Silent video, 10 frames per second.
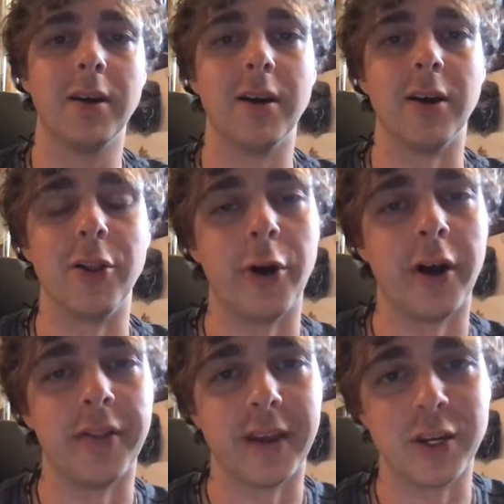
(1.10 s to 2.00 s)

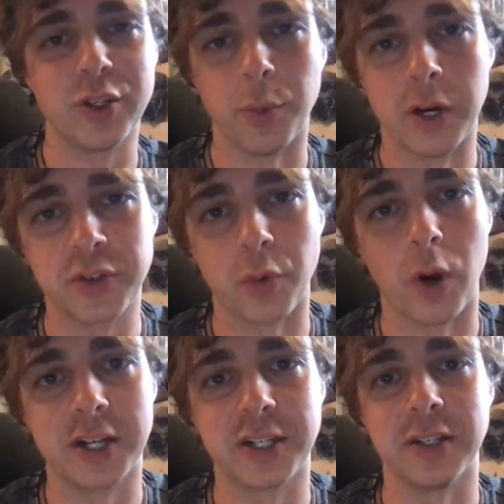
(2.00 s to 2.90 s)
Aloha and thank you so much for
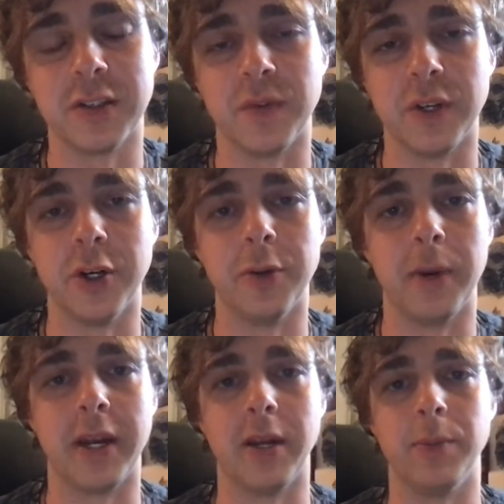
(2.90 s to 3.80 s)
watching this video.
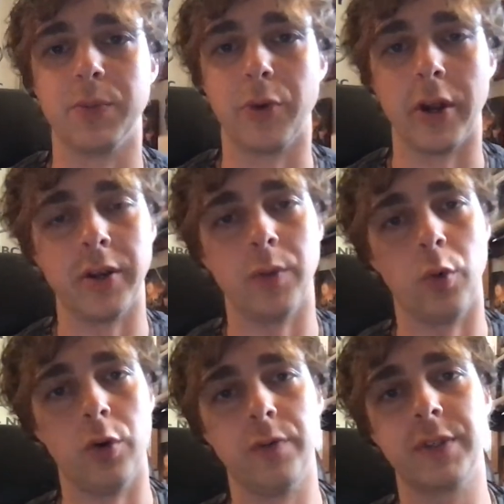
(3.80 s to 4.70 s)
My name is Brendan
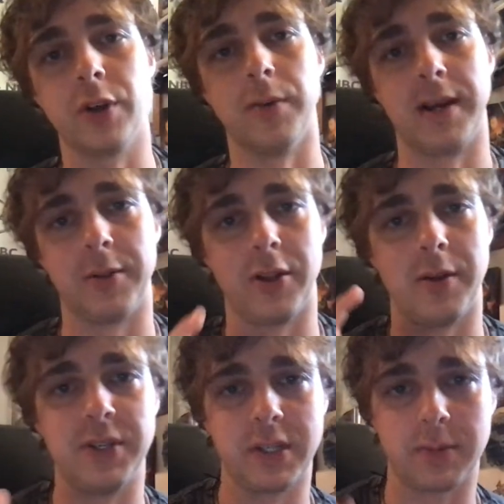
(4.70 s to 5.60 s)
Wolf, Skull
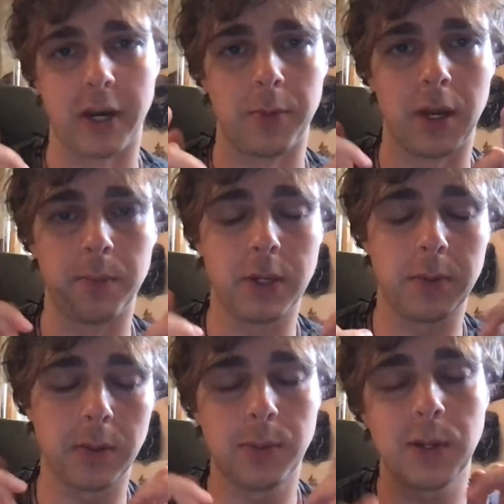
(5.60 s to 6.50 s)
Babylon, Mystic Spider-Man.
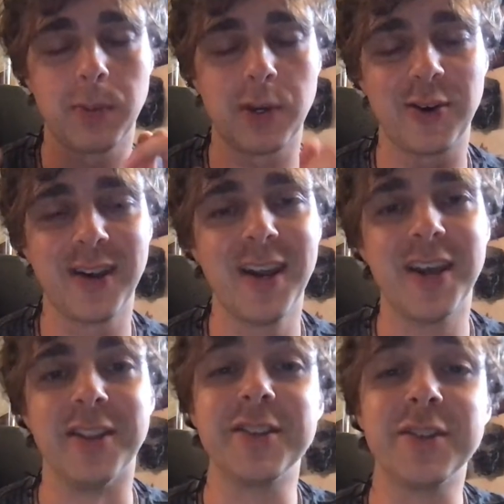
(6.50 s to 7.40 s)

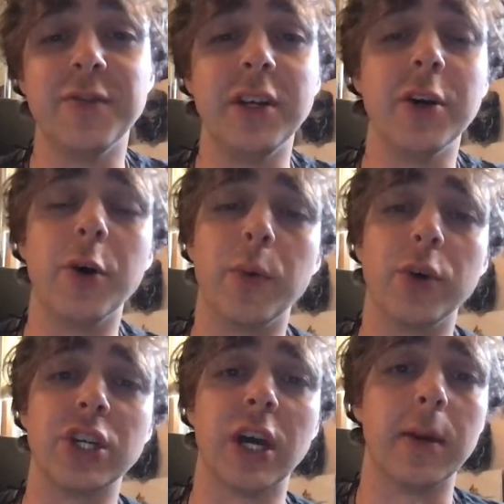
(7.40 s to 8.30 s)
This is a video in
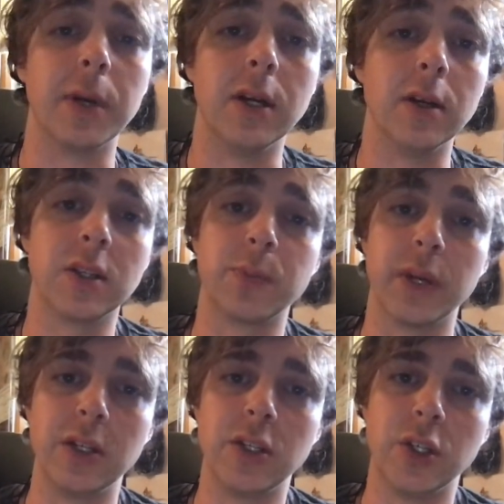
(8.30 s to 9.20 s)
which I'm going to
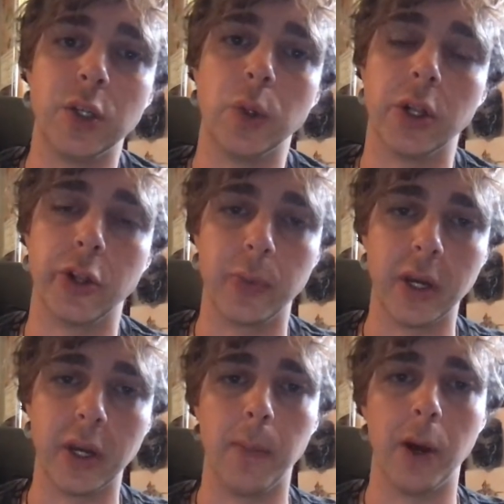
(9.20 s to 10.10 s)
explain to you a little
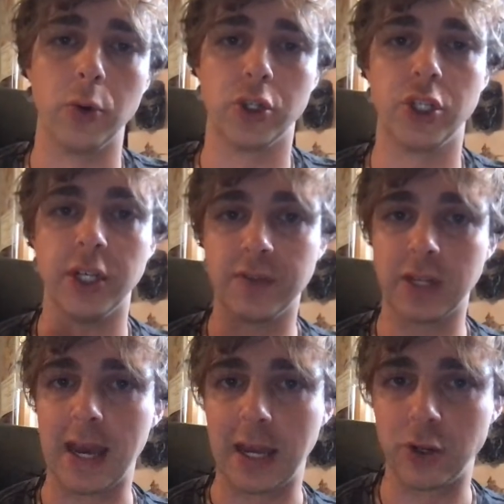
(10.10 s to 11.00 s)
bit about shift
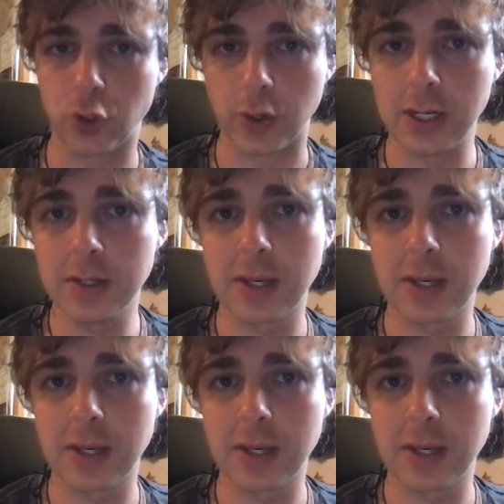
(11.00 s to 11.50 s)
entries